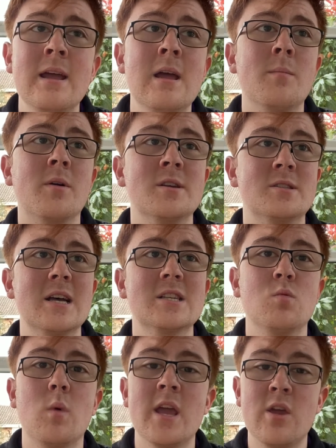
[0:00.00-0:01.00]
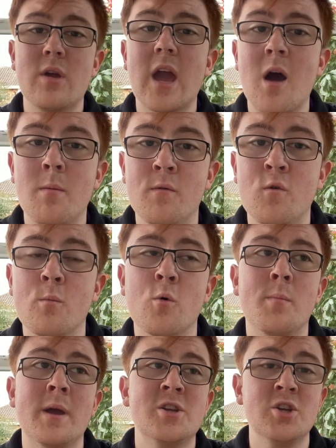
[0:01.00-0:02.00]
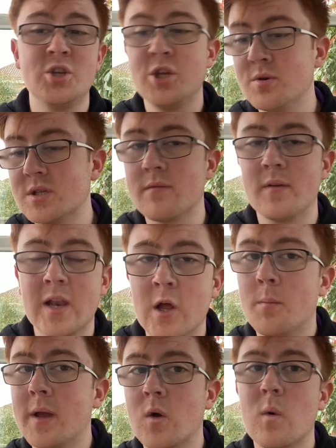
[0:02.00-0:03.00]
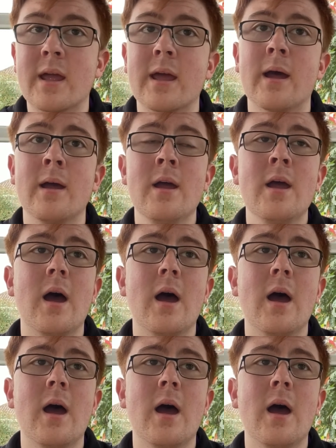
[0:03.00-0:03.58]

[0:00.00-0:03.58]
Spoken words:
because that's the way you get up a football pitch. You do stuff a little bit quicker.